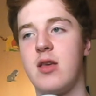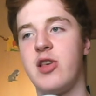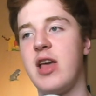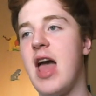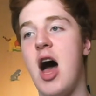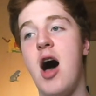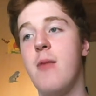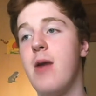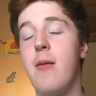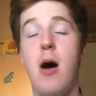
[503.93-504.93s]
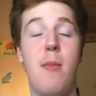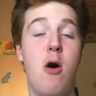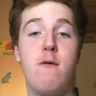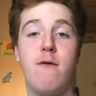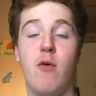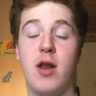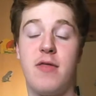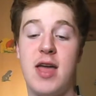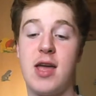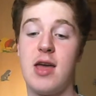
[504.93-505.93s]
yeah, I'm hopeful, and I
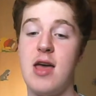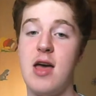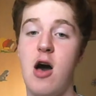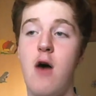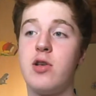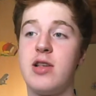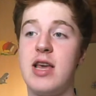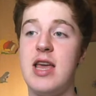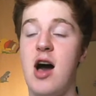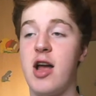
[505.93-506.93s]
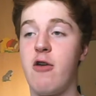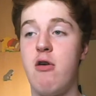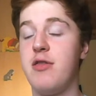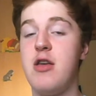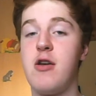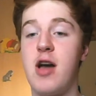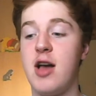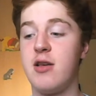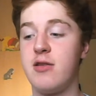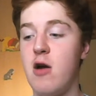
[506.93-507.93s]
think obviously I agree with you
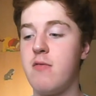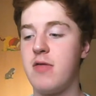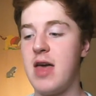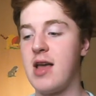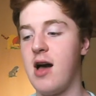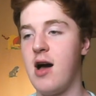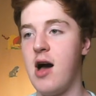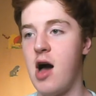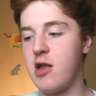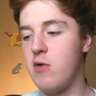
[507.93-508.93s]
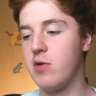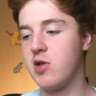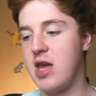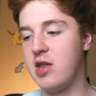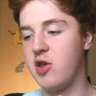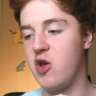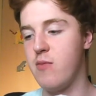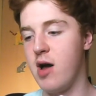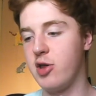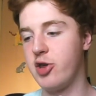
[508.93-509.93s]
guys. I don't see too
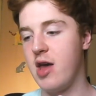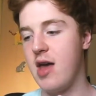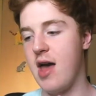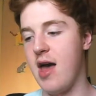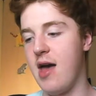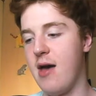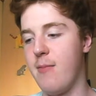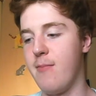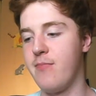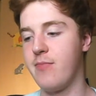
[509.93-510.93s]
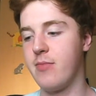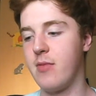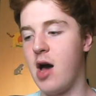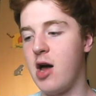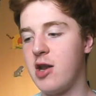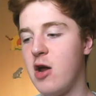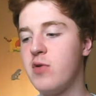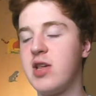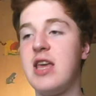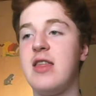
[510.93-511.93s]
much. I
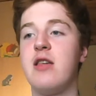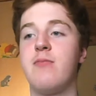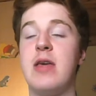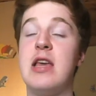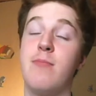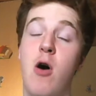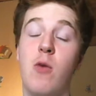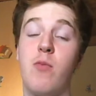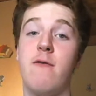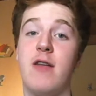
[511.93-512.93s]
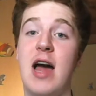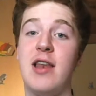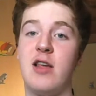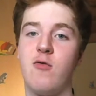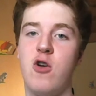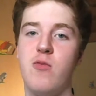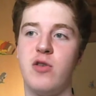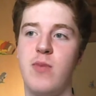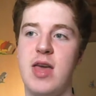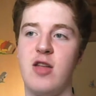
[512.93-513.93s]
don't see these Pogba and Fernandes
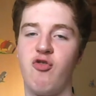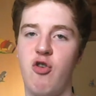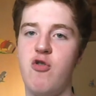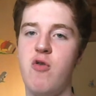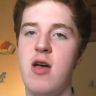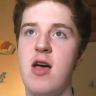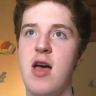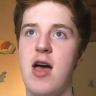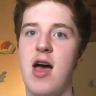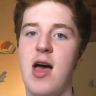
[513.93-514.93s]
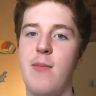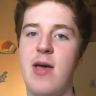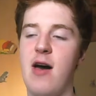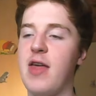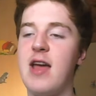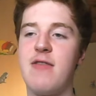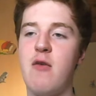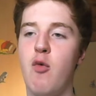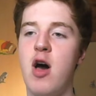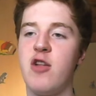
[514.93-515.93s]
rumours being true. I think if they
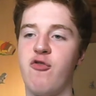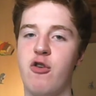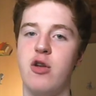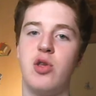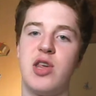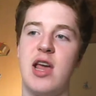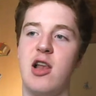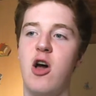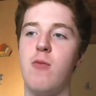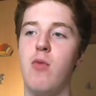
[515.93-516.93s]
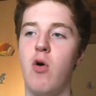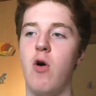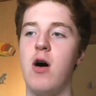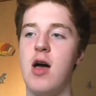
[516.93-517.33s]
were true, you'd see a lot more